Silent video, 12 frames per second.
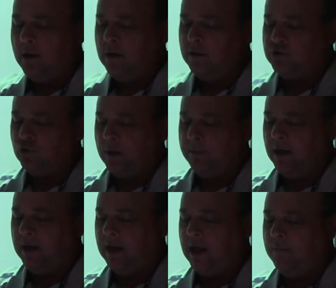so I'm going
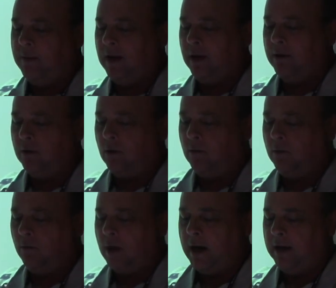to keep my letter on the
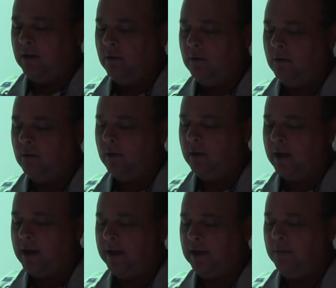right. I
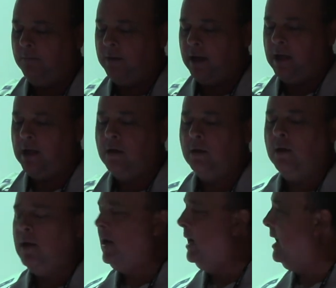get B,
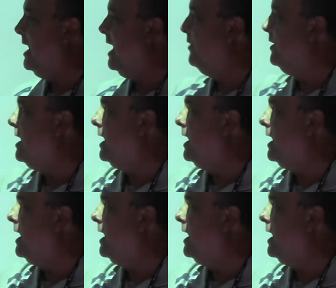and now then I